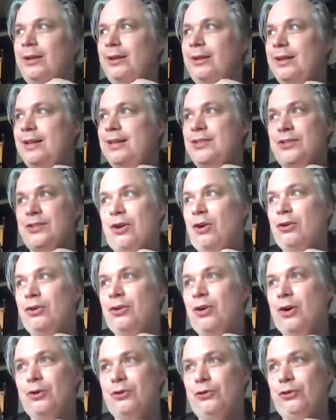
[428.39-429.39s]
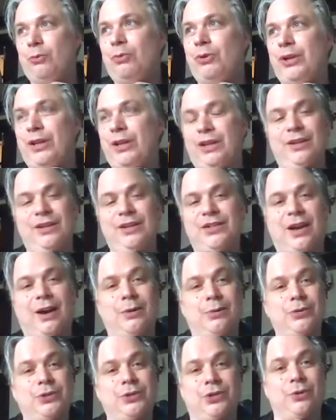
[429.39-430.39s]
he's not got a drum kit at his
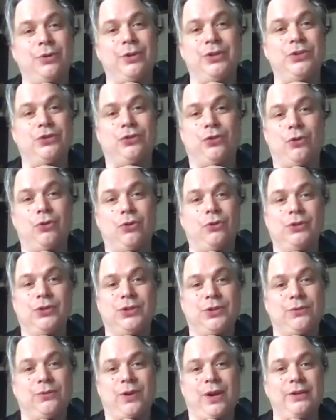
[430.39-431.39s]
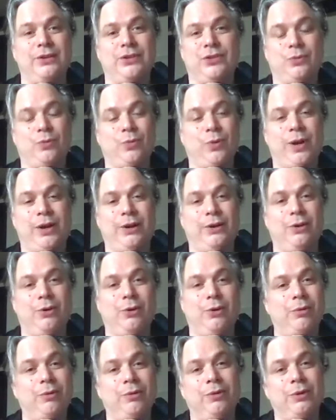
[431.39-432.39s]
house, so he struggles to find somewhere to
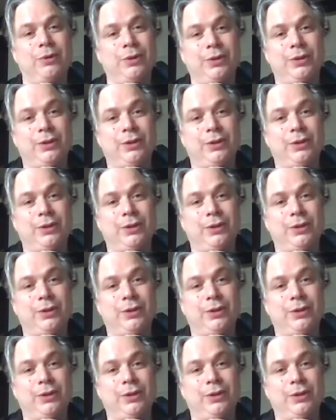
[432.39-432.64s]
go and,